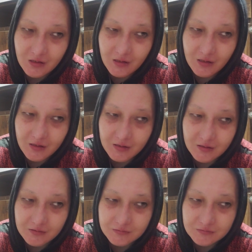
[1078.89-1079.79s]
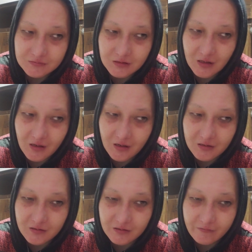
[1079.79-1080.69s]
And yeah, I
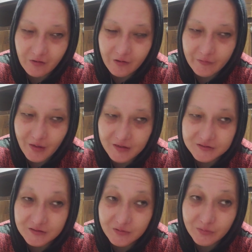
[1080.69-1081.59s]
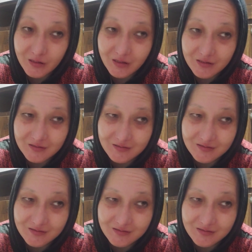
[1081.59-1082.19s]
could live off pasta and bread.